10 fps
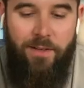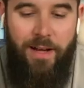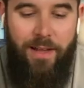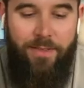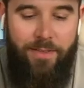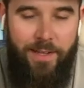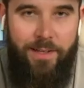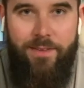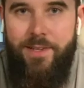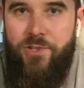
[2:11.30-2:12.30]
I
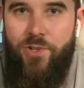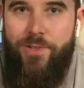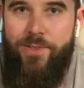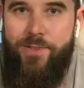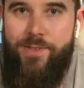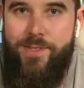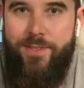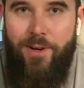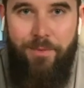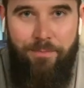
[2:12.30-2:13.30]
think these shoes
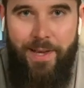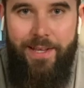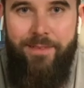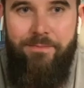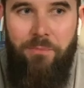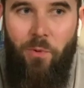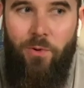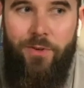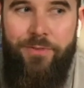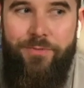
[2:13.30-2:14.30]
are meant
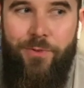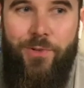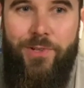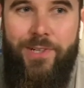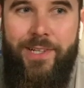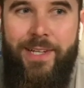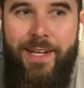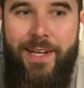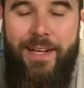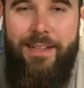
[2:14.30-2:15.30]
more for
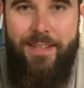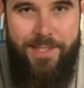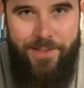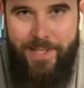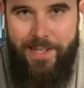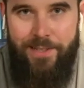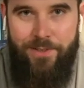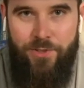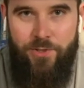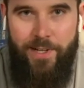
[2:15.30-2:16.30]
lesser
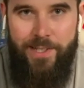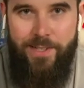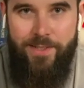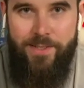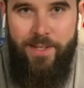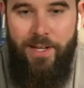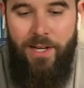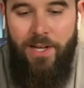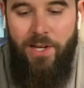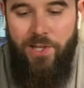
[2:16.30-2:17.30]
technical trails.
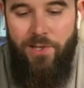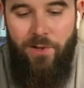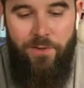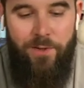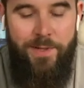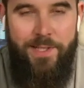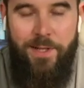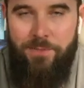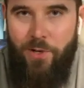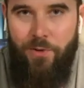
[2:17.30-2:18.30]
You don't want to be
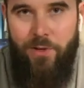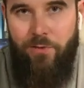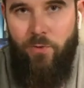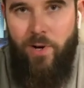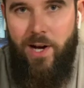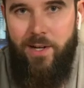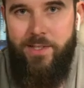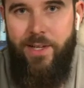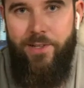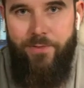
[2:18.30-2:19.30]
tiptoeing over
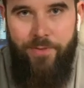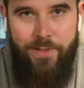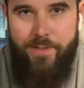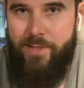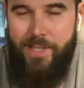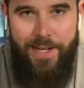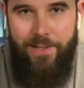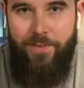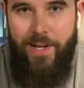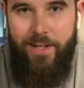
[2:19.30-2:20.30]
rocks and your foot sliding
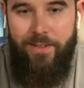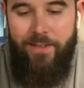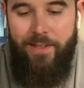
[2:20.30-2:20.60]
around.